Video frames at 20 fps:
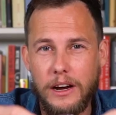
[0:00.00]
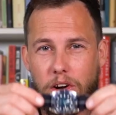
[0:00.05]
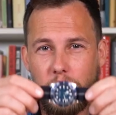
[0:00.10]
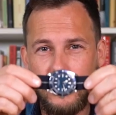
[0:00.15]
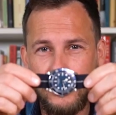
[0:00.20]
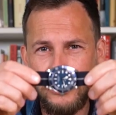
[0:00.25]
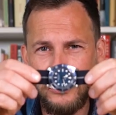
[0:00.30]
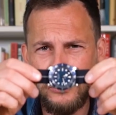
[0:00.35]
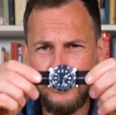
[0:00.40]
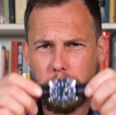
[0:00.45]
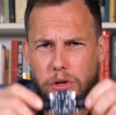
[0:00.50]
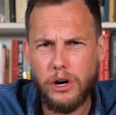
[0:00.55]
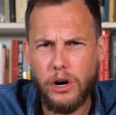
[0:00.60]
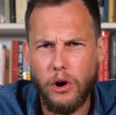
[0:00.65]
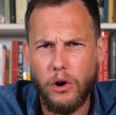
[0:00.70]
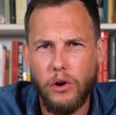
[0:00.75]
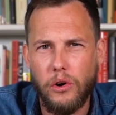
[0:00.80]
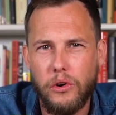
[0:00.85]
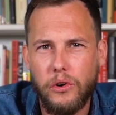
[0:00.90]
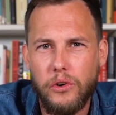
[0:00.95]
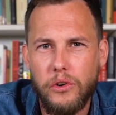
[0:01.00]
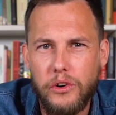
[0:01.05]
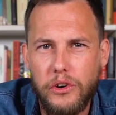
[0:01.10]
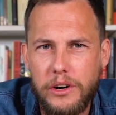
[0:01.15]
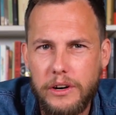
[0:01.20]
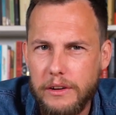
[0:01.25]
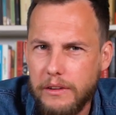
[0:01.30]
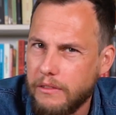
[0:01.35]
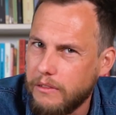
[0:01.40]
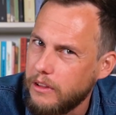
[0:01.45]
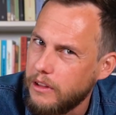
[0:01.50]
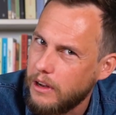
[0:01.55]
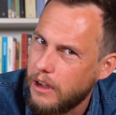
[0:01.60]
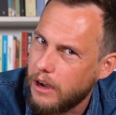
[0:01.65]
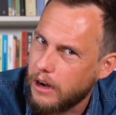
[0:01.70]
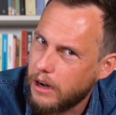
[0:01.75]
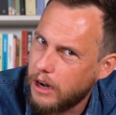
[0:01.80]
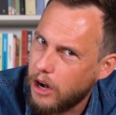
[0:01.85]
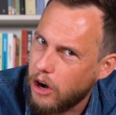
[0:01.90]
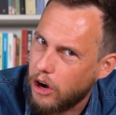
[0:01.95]
Cool or
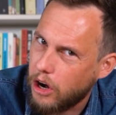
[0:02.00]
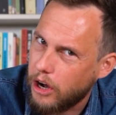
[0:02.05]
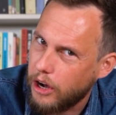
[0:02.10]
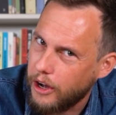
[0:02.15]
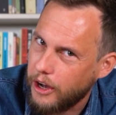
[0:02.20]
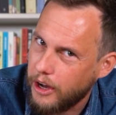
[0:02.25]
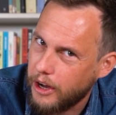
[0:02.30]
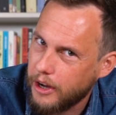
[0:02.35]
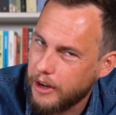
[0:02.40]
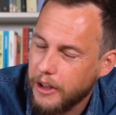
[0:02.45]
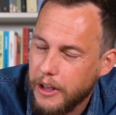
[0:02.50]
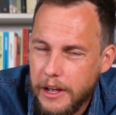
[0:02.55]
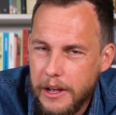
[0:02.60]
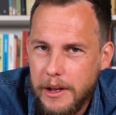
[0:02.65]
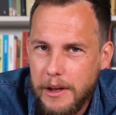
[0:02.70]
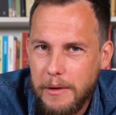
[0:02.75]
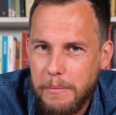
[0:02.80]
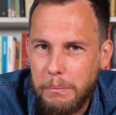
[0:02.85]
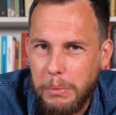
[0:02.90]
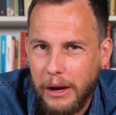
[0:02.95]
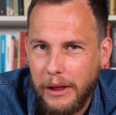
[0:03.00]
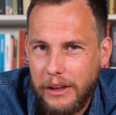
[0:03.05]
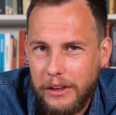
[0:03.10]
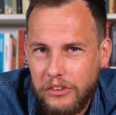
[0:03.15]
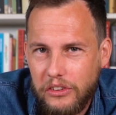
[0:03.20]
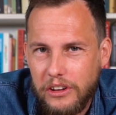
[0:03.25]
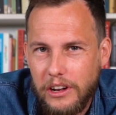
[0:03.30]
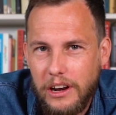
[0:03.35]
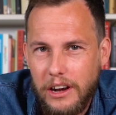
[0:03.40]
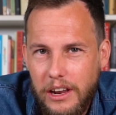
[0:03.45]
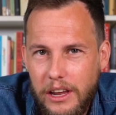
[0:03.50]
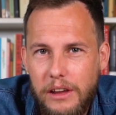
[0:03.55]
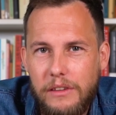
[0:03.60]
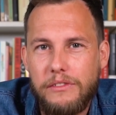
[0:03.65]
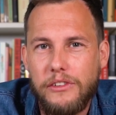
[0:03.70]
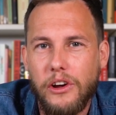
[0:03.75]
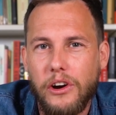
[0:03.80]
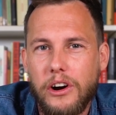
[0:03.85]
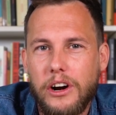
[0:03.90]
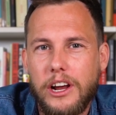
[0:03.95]
cocky? Please leave
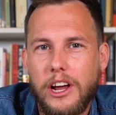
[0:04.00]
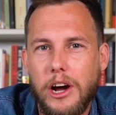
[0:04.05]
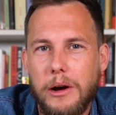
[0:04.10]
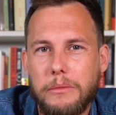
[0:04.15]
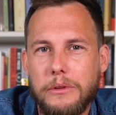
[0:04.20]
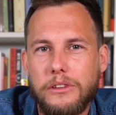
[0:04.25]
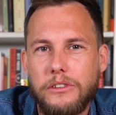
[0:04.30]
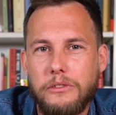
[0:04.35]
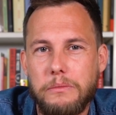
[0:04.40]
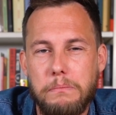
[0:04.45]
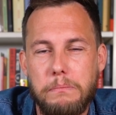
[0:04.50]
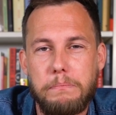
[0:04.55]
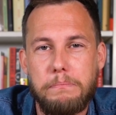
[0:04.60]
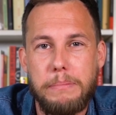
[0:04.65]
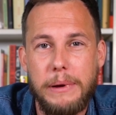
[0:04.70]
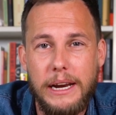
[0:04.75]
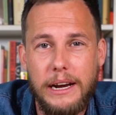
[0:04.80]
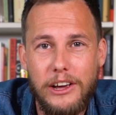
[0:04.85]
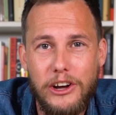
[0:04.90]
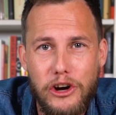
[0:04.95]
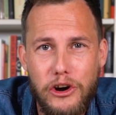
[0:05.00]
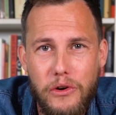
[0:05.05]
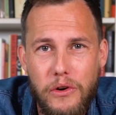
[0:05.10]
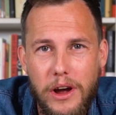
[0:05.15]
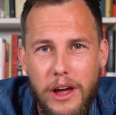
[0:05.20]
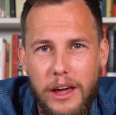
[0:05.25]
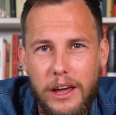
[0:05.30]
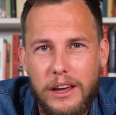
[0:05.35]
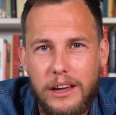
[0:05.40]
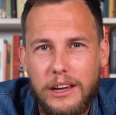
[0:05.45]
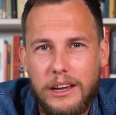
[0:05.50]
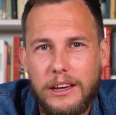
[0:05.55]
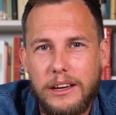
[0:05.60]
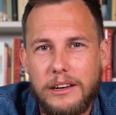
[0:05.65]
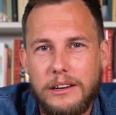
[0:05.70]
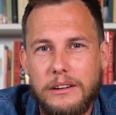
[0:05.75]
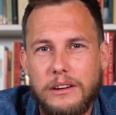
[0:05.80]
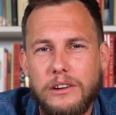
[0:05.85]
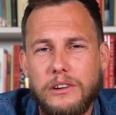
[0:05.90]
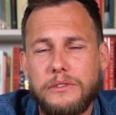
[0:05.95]
your comments below,
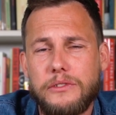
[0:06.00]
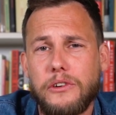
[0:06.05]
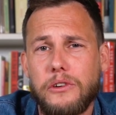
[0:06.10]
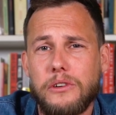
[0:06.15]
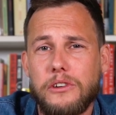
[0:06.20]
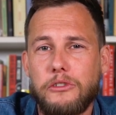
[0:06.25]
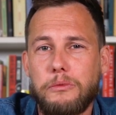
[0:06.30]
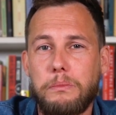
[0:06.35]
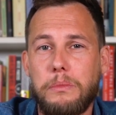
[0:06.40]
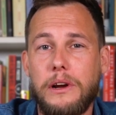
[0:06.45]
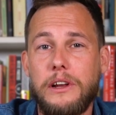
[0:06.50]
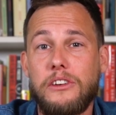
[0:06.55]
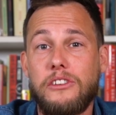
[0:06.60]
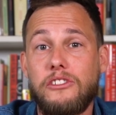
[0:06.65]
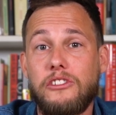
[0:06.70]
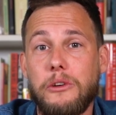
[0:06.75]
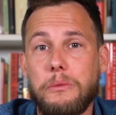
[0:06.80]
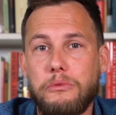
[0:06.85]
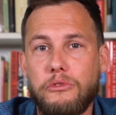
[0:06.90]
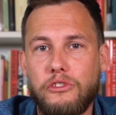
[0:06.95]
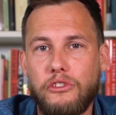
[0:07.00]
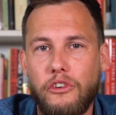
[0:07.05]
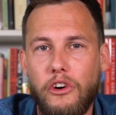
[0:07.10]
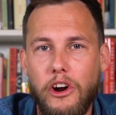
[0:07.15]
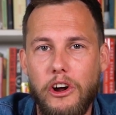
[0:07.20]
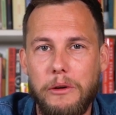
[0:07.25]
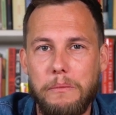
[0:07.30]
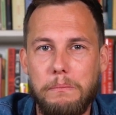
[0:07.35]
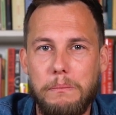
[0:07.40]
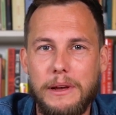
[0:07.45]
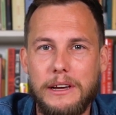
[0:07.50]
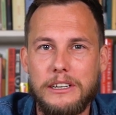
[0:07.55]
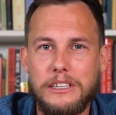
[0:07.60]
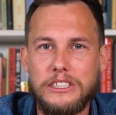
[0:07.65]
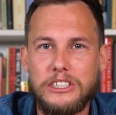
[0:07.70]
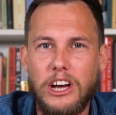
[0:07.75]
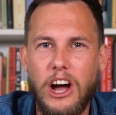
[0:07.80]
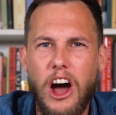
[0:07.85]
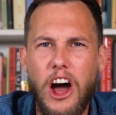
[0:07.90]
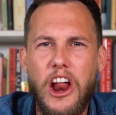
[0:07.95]
and of course please subscribe,
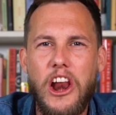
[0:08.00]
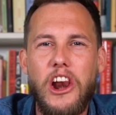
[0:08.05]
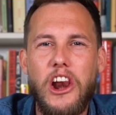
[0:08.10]
because I